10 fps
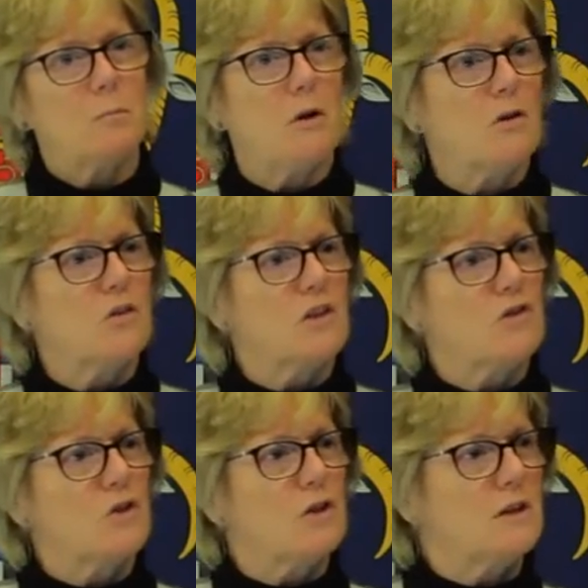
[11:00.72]
the policy
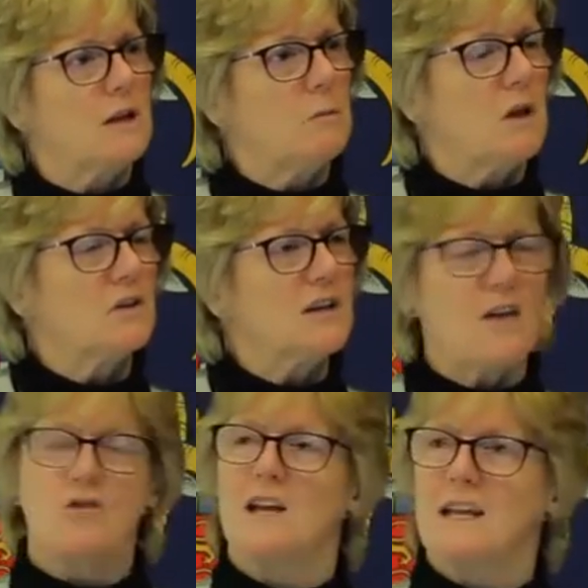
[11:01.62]
journey, both
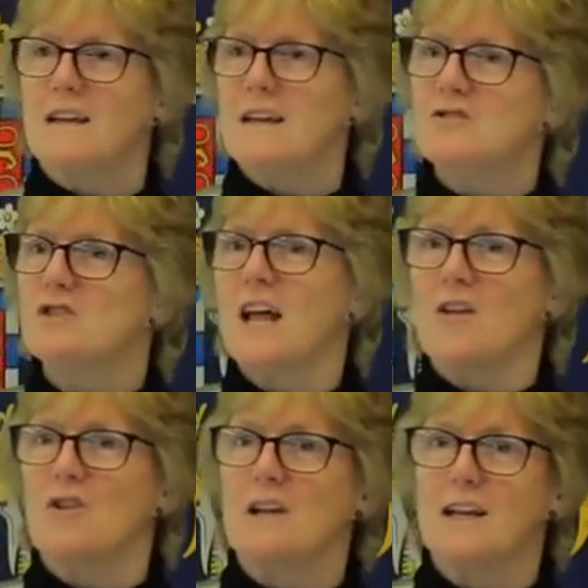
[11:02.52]
nationally and
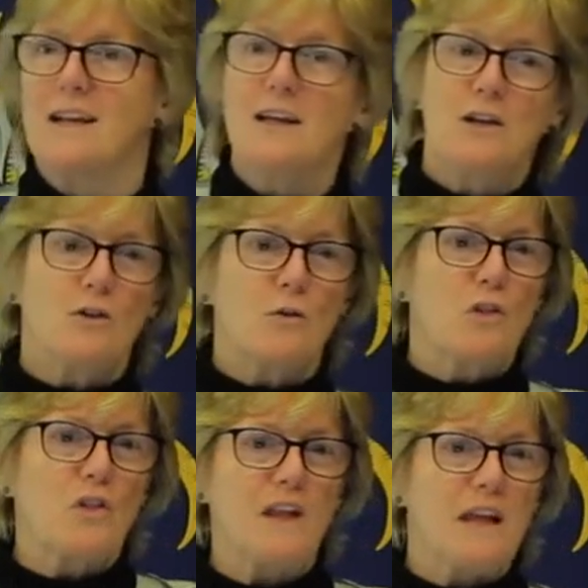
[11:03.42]
internationally, you'll
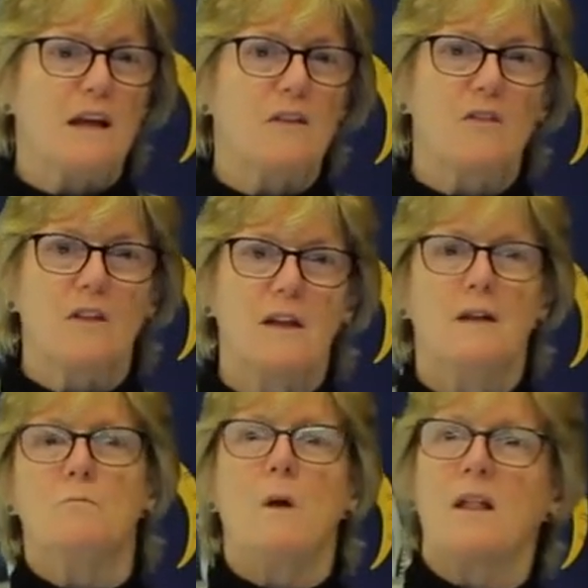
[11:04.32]
see, as
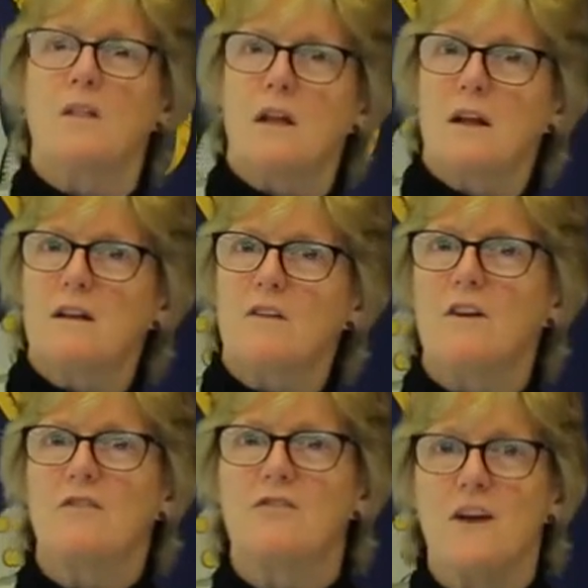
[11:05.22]
my
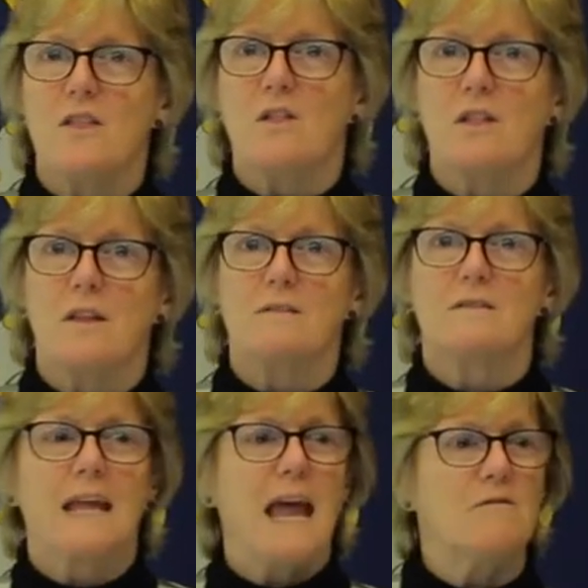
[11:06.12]
scientific friends
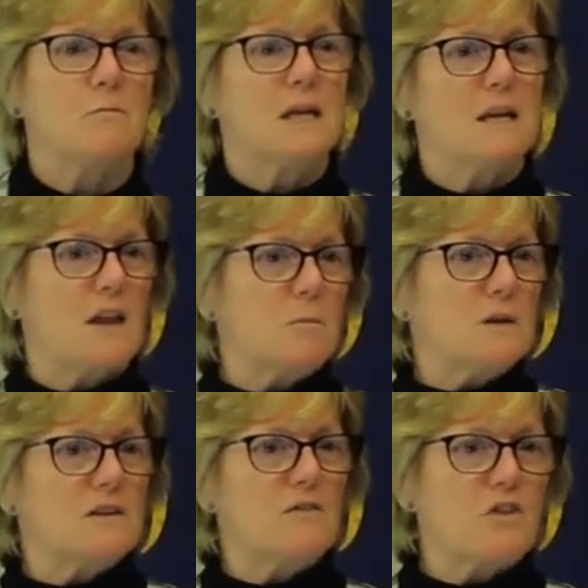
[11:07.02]
gave me another
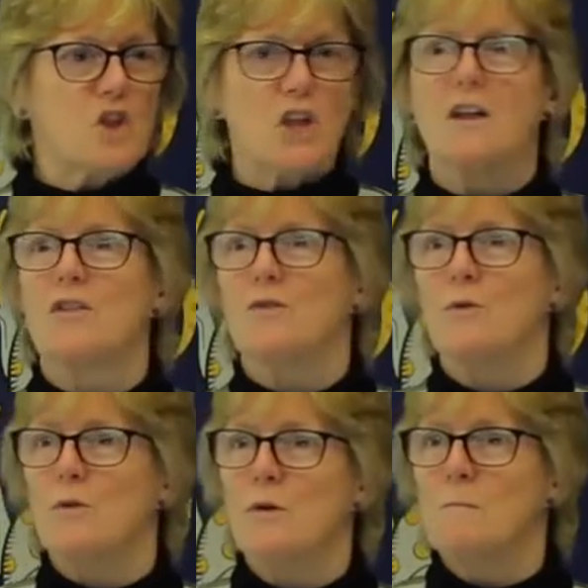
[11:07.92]
bit of the
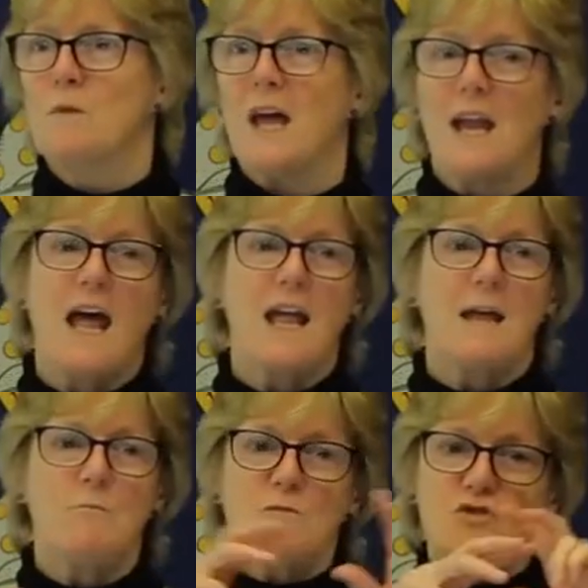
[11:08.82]
jigsaw, and I
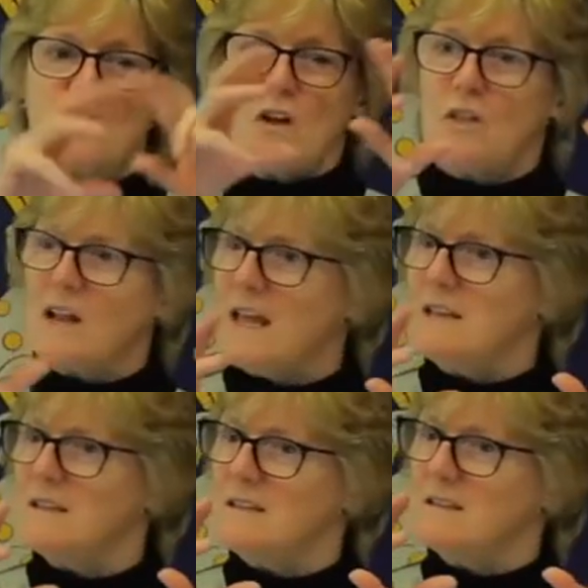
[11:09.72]
then
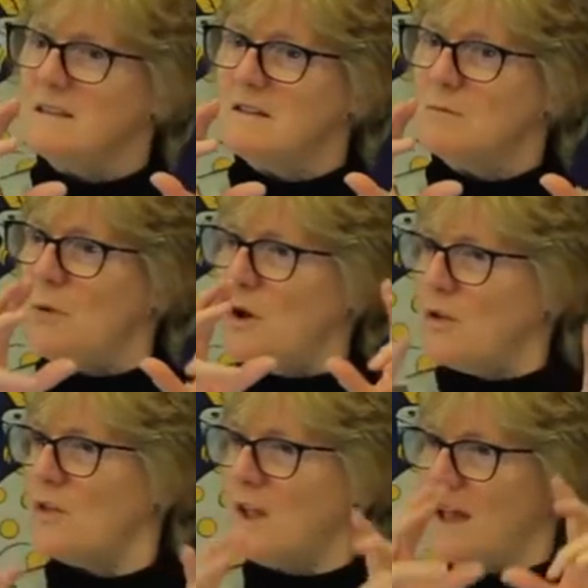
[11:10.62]
translated it into
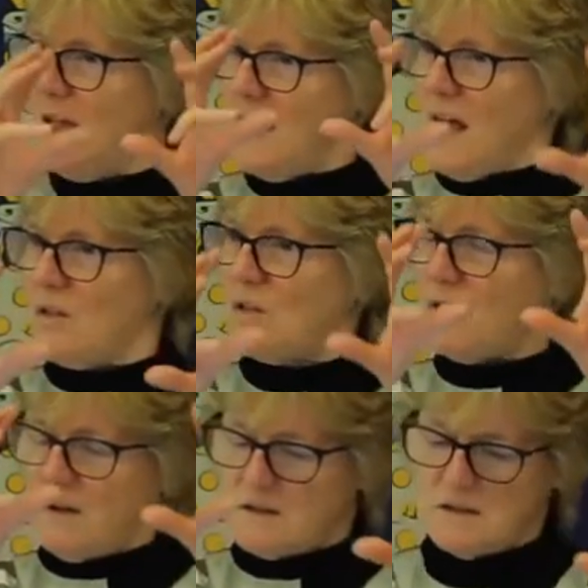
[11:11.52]
policy and
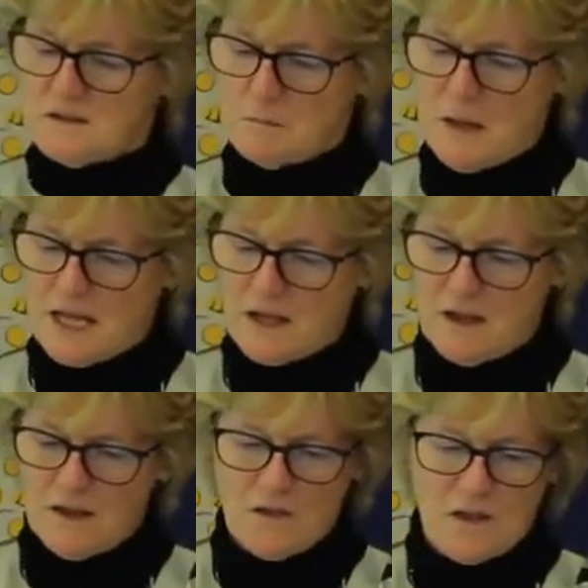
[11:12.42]
started to make
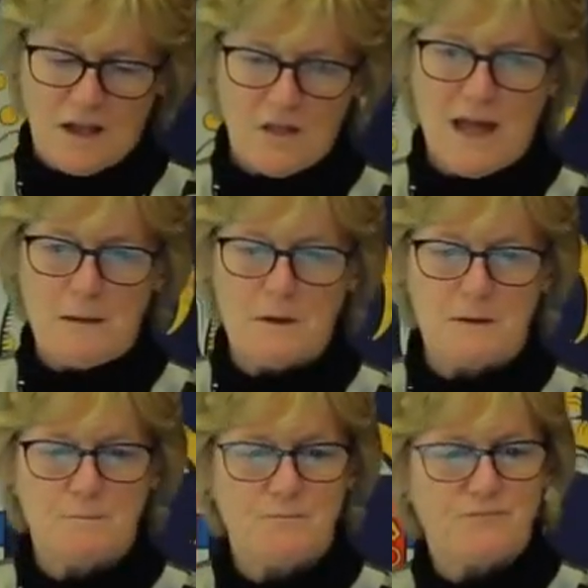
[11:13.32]
things happen.